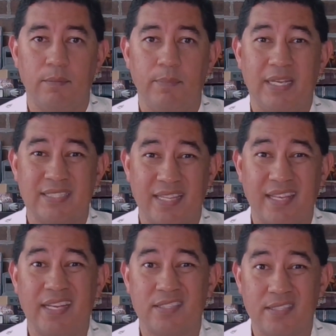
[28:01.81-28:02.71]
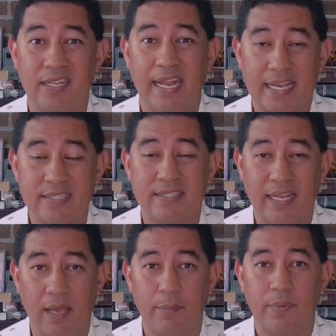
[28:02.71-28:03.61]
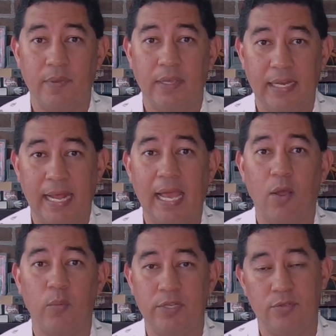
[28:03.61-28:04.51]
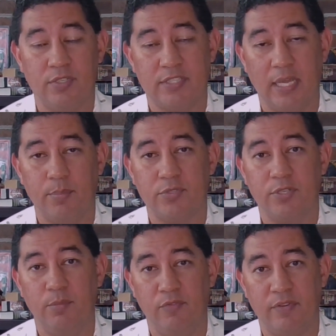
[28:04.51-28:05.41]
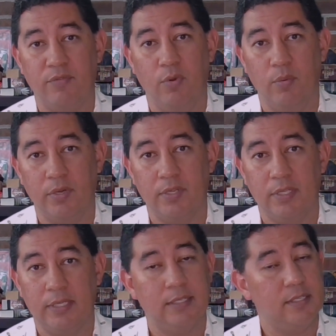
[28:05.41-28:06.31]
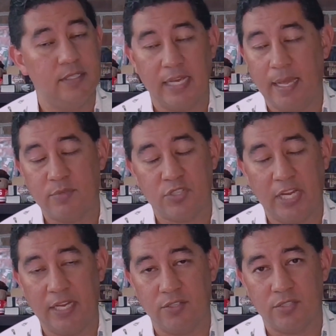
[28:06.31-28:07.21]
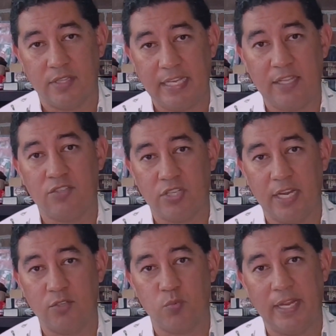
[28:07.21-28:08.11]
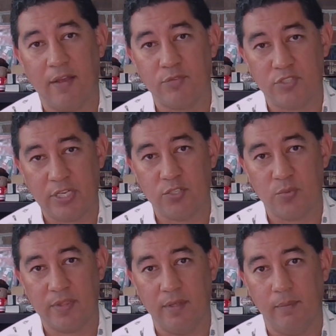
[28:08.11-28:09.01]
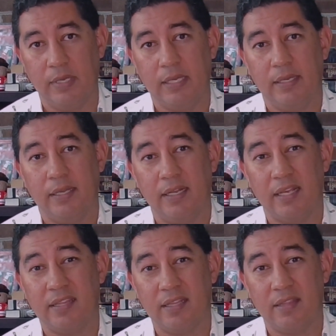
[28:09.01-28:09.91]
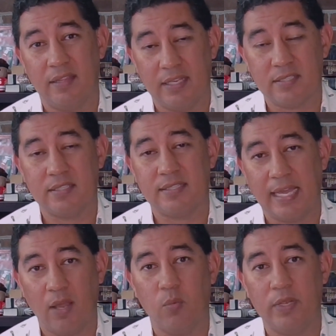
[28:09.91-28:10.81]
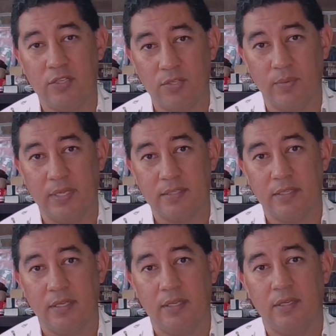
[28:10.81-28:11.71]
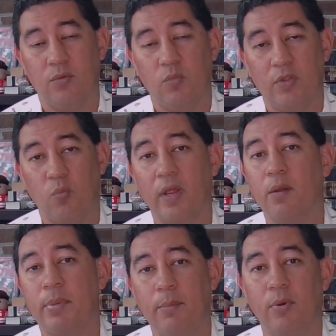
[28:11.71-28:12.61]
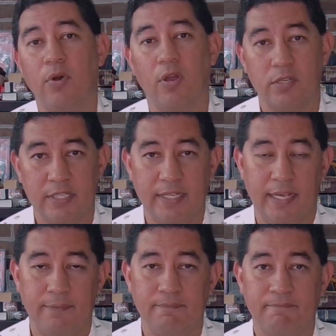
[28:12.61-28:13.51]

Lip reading: because I think it's the next step in how we do discipleship moving forward. Times change, things change, we have to change with them. And I think this is how we do it with where people are today.